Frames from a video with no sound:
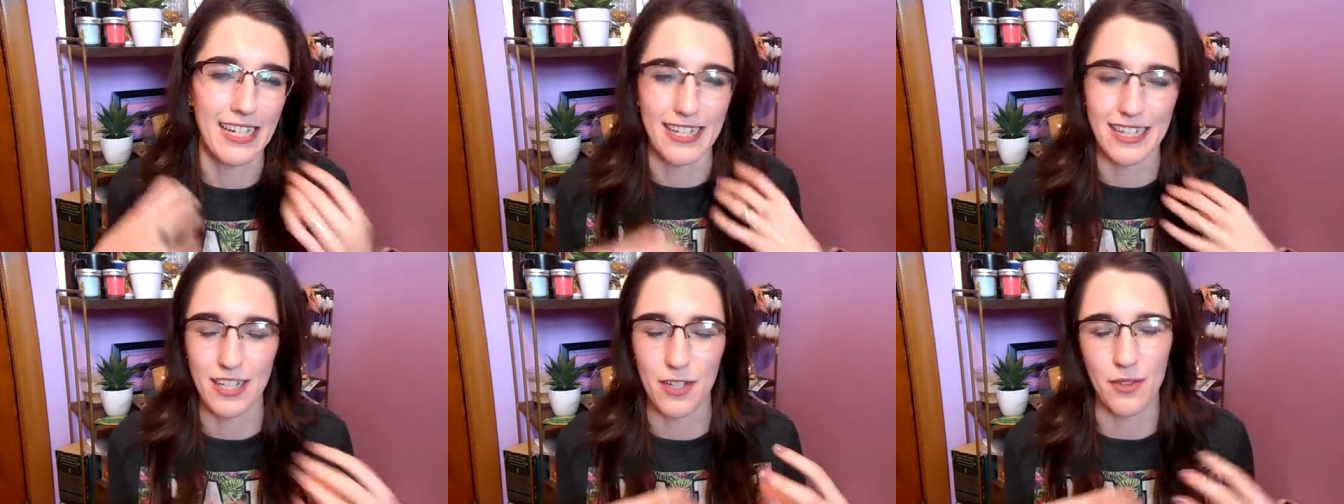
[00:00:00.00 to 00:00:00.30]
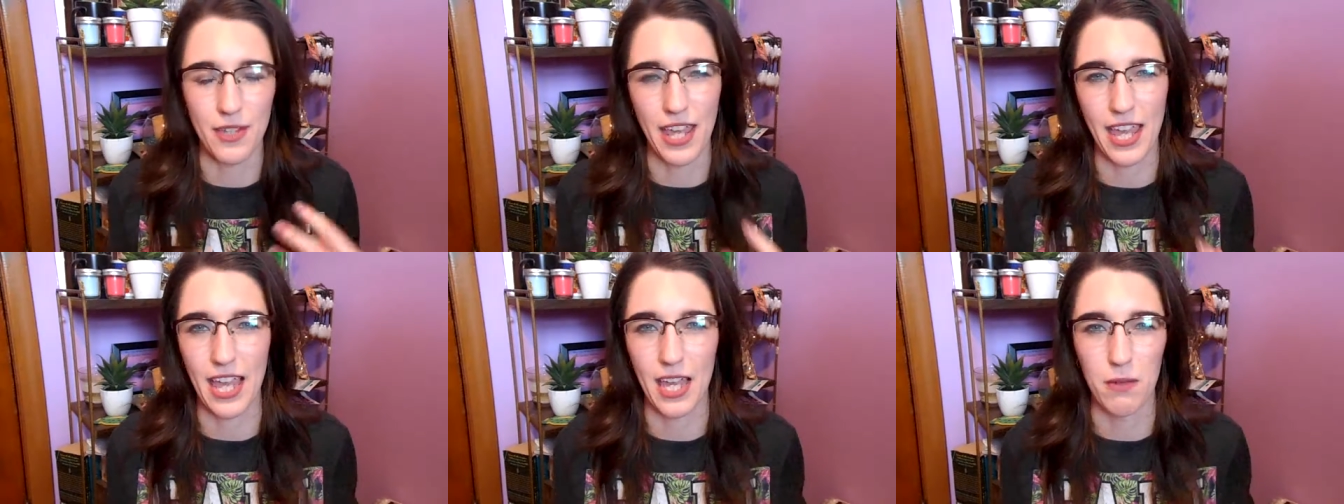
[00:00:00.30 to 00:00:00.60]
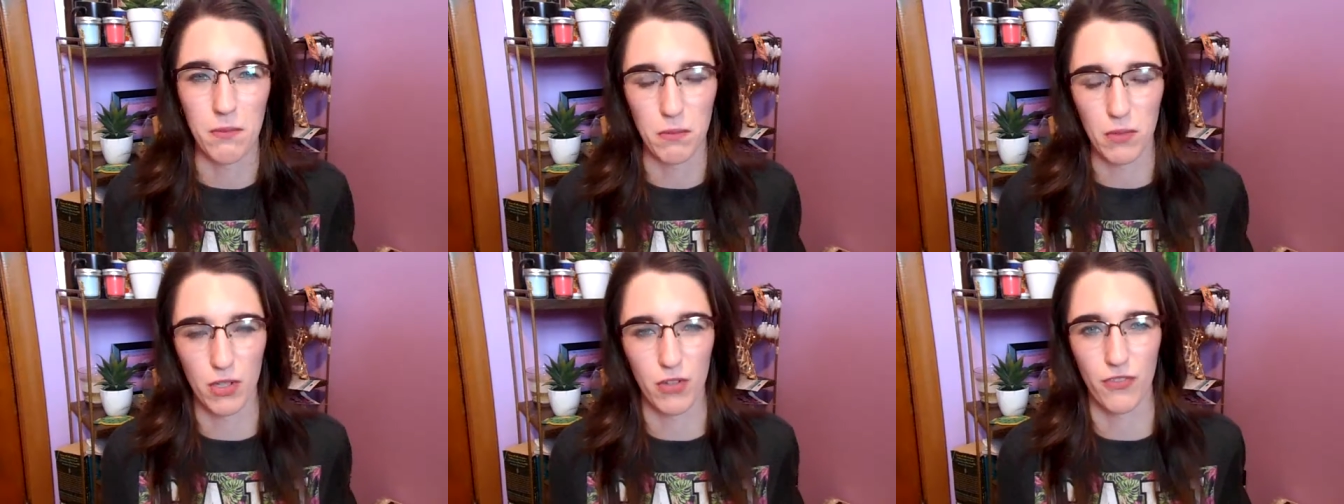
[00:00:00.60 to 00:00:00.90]
and you
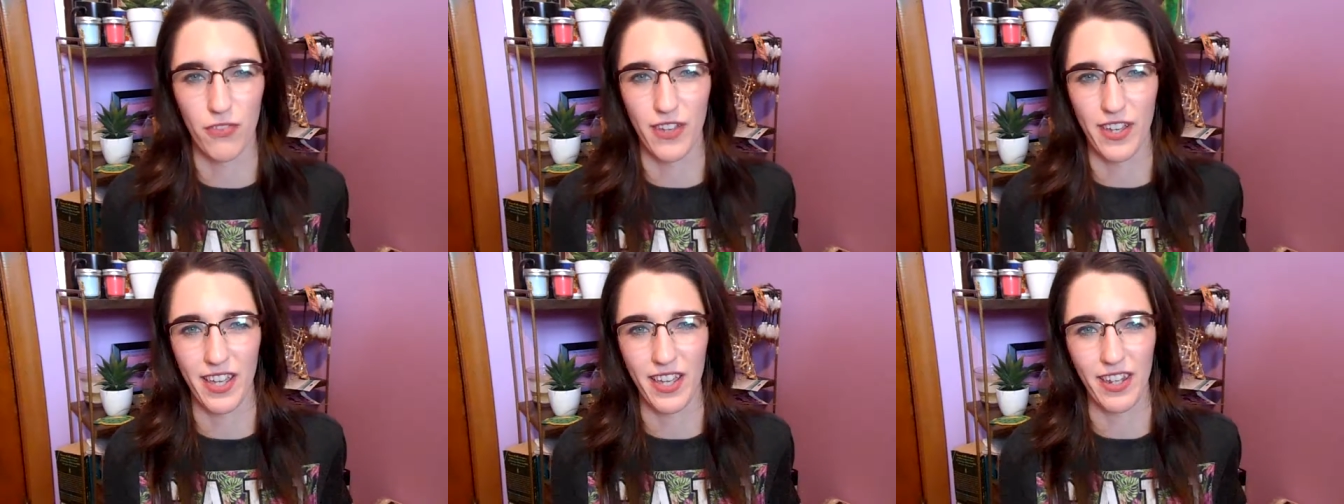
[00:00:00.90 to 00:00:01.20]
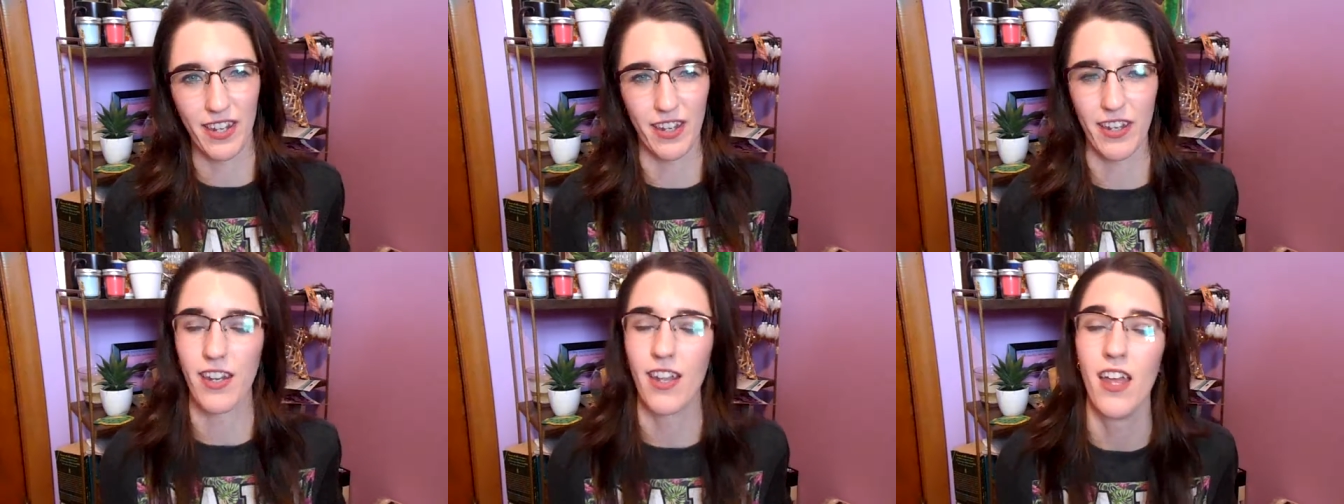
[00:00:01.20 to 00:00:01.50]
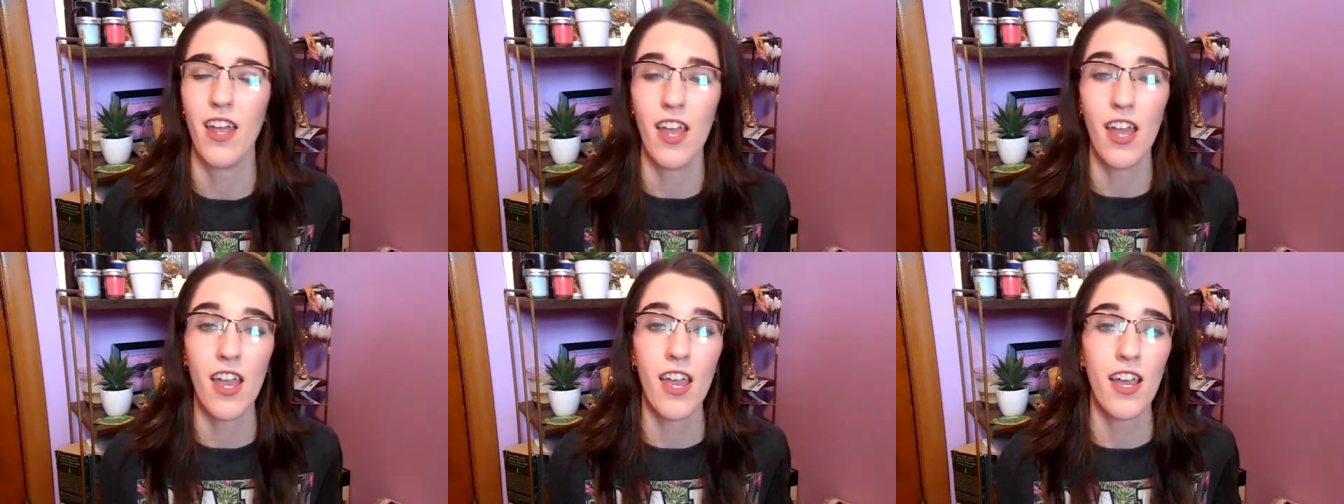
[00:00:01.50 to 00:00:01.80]
can't move it and
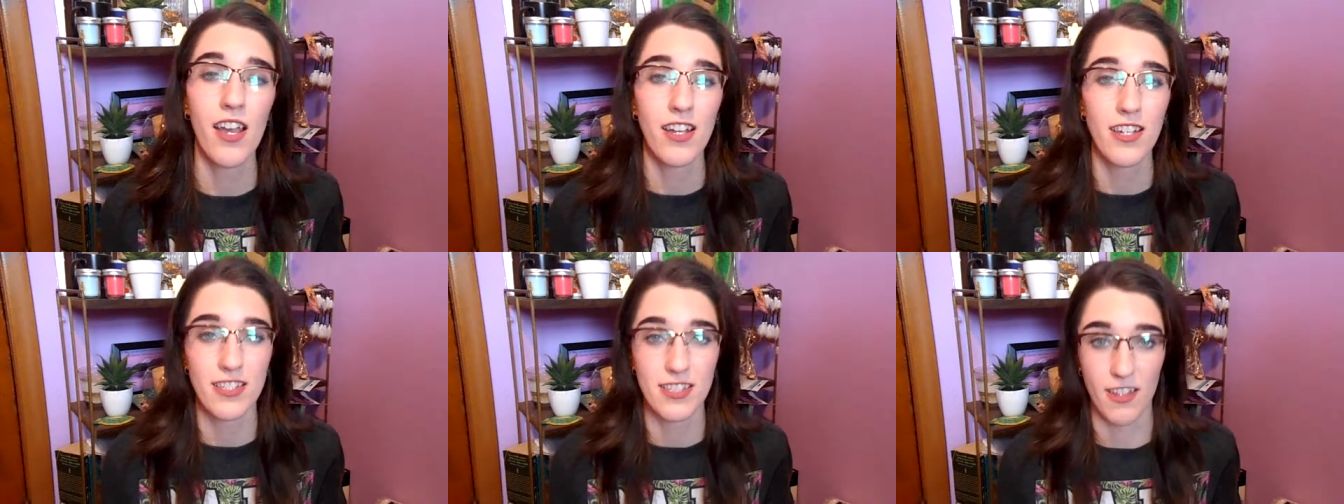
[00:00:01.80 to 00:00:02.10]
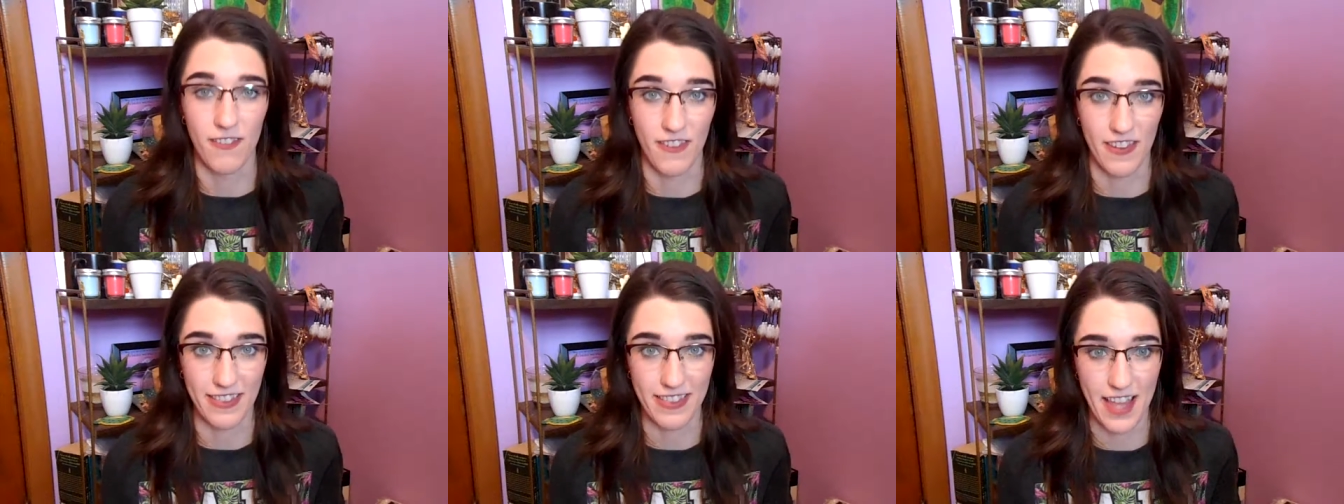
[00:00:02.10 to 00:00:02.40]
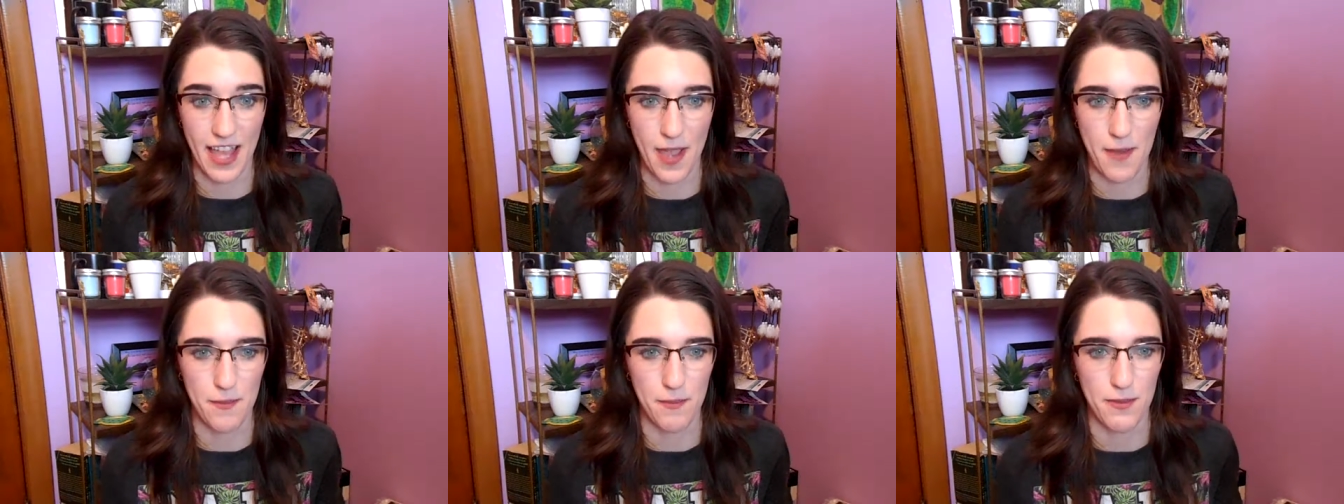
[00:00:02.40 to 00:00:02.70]
stuff like that.